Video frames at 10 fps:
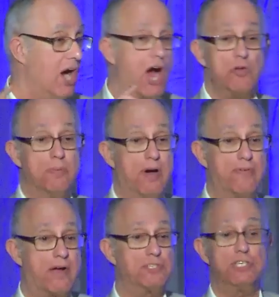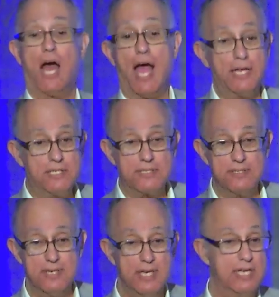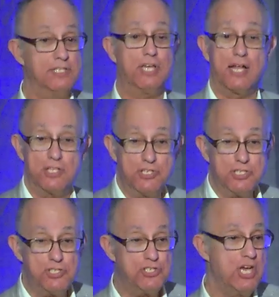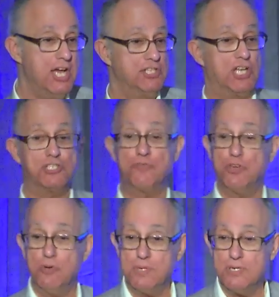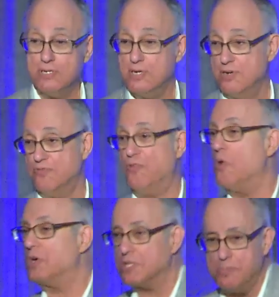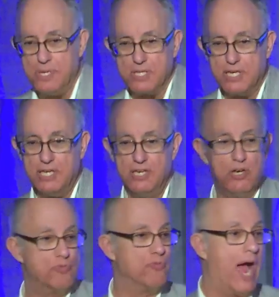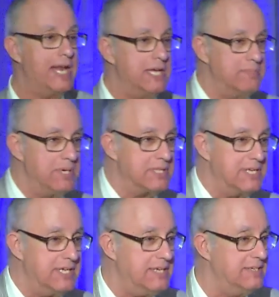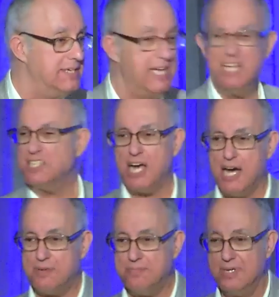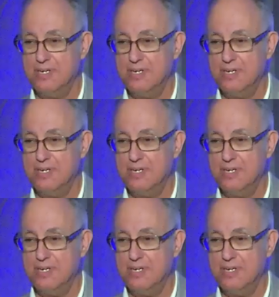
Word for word: Are you above average in height, intelligence, sense of humor, vocal ability, writing ability, income,